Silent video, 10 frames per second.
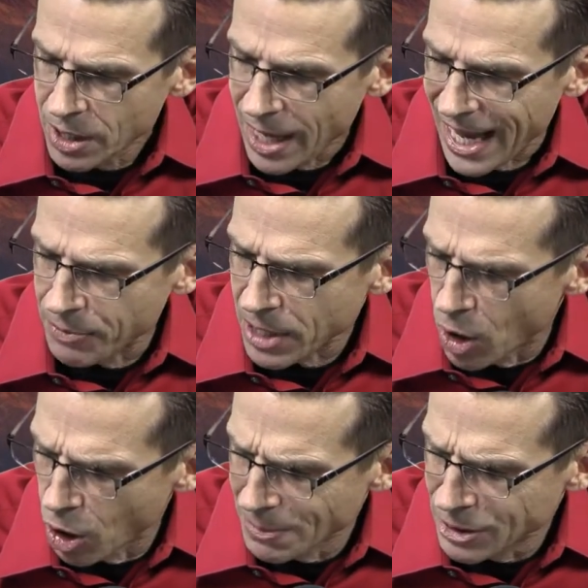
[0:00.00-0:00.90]
And the
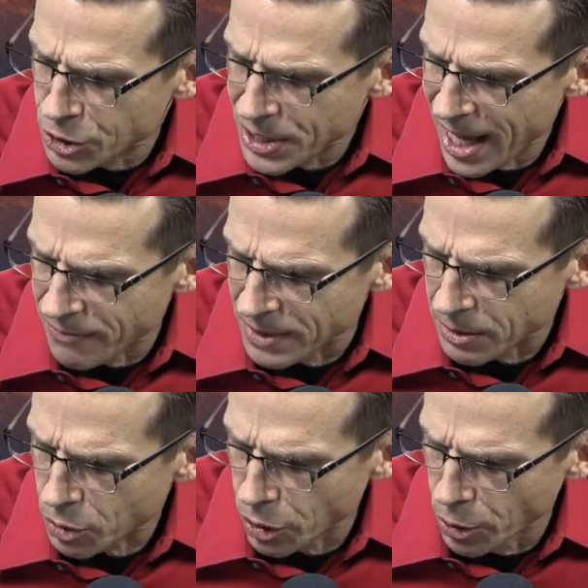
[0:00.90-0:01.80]
armies in heaven,
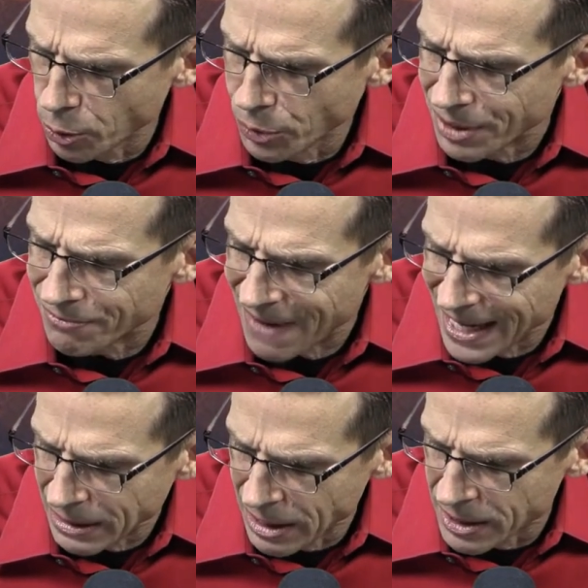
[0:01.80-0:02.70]
clothed in
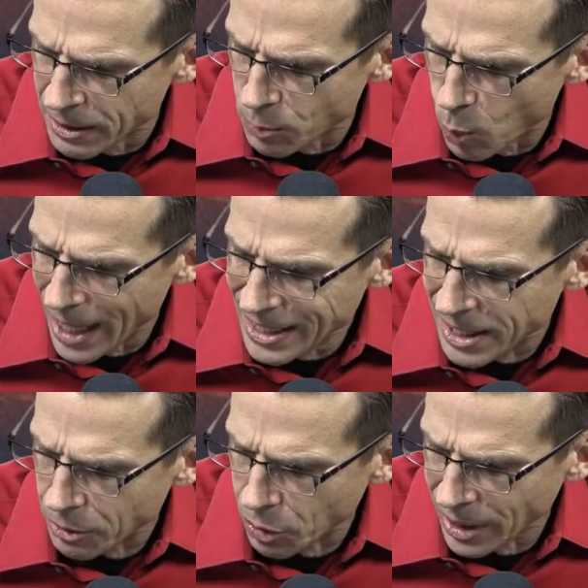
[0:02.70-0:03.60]
fine linen, white
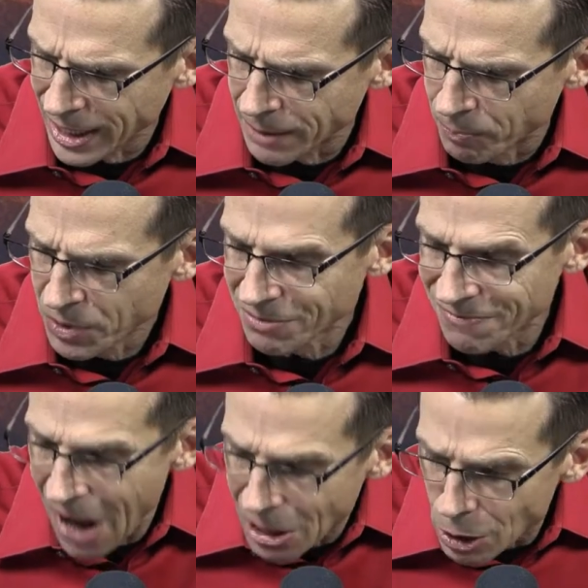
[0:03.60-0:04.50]
and clean,
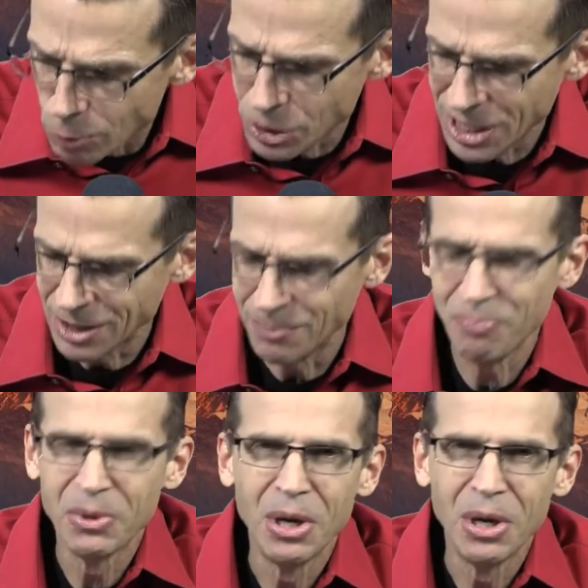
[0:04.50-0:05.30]
followed him